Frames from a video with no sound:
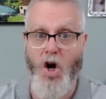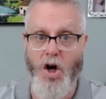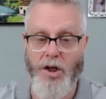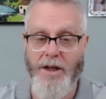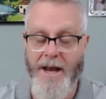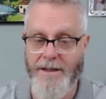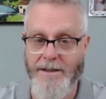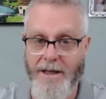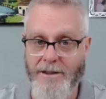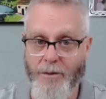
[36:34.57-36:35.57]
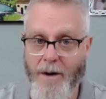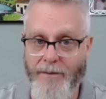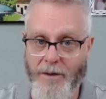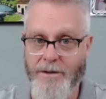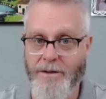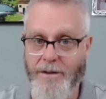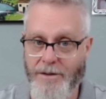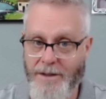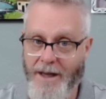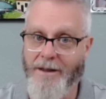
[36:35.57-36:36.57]
Yes, that's a reference to
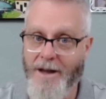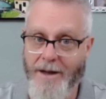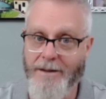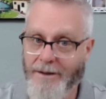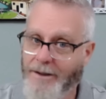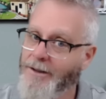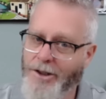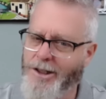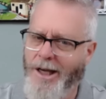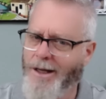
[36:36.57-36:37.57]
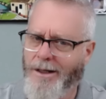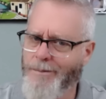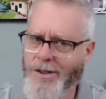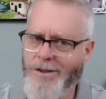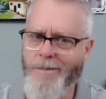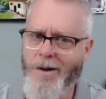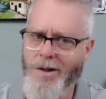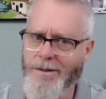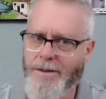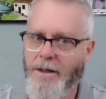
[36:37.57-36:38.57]
Sandlot. You're killing me,
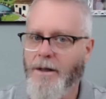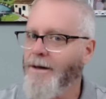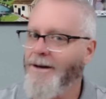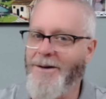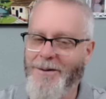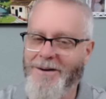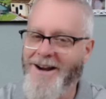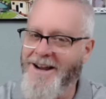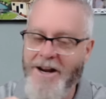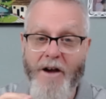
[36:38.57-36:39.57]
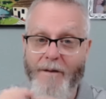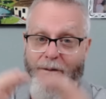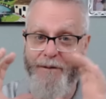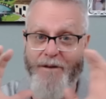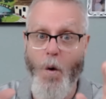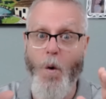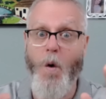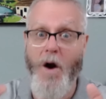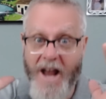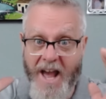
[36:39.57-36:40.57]
Smalls. Right.
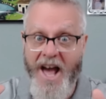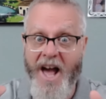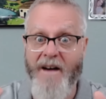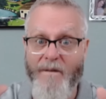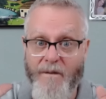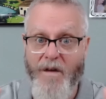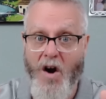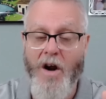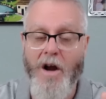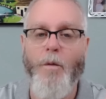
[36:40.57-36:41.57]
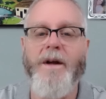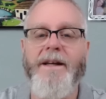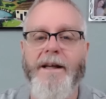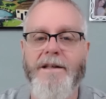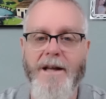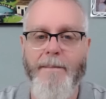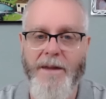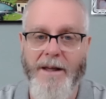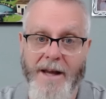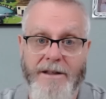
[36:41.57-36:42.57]
Forever. We need
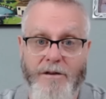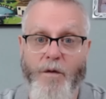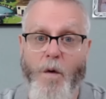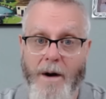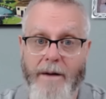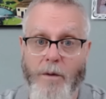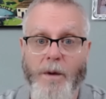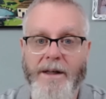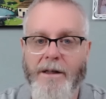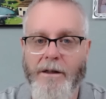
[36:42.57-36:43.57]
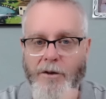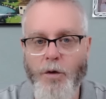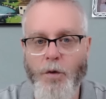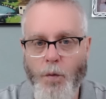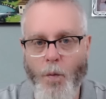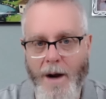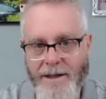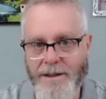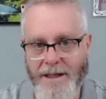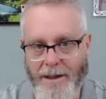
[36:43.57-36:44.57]
something that's forever. We need a new
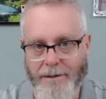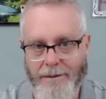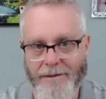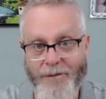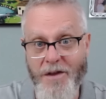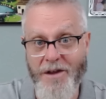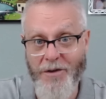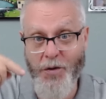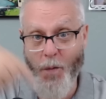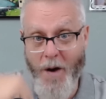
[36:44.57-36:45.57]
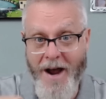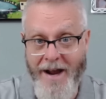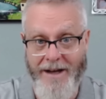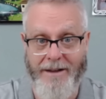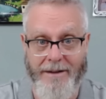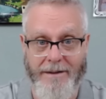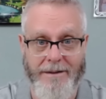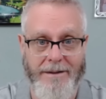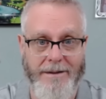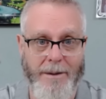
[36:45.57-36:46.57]
wineskin for the new wine
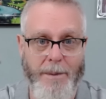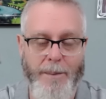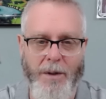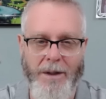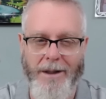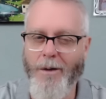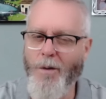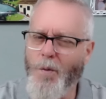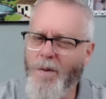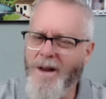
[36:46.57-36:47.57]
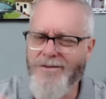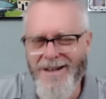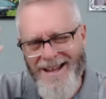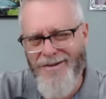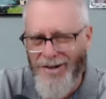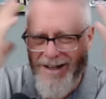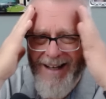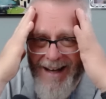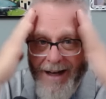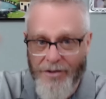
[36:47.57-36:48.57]
to be put in. Ooh, there's another
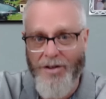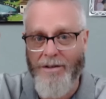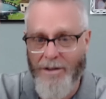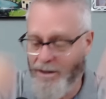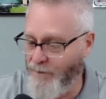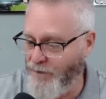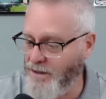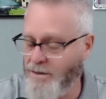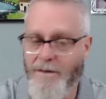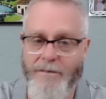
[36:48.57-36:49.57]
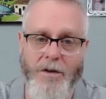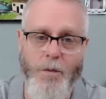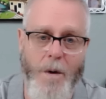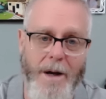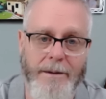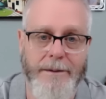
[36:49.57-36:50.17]
connection to the Feast of New Wine.